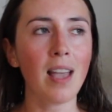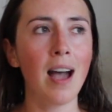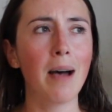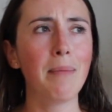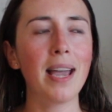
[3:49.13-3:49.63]

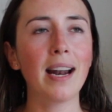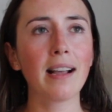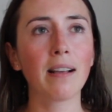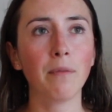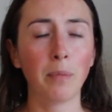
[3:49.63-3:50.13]
Um, and
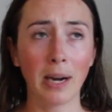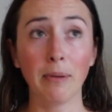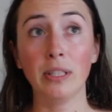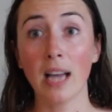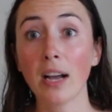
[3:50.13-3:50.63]
I, when I
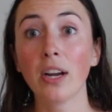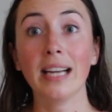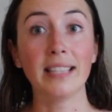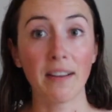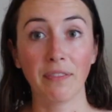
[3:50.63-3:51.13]
was younger,
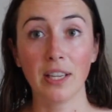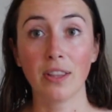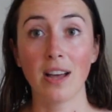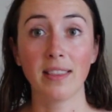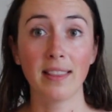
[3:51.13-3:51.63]
I definitely
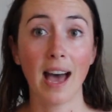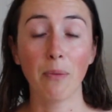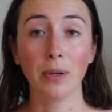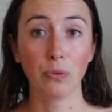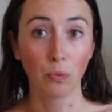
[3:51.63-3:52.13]
thought that that
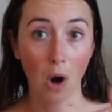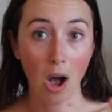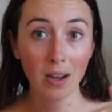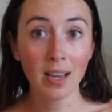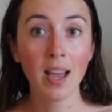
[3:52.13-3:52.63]
was
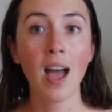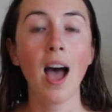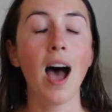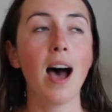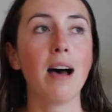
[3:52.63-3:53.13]
wrong,
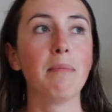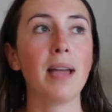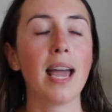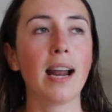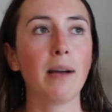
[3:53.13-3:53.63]
um,
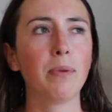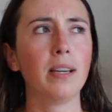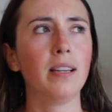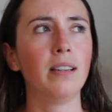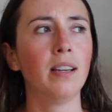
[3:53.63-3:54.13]
and I
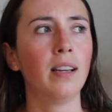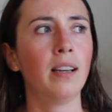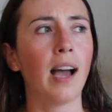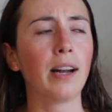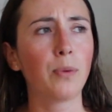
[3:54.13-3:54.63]
would,
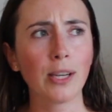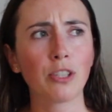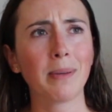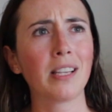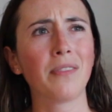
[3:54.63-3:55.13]
I'd
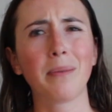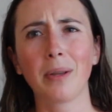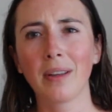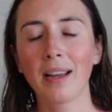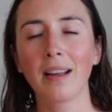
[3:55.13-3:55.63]
question myself, and I'm like,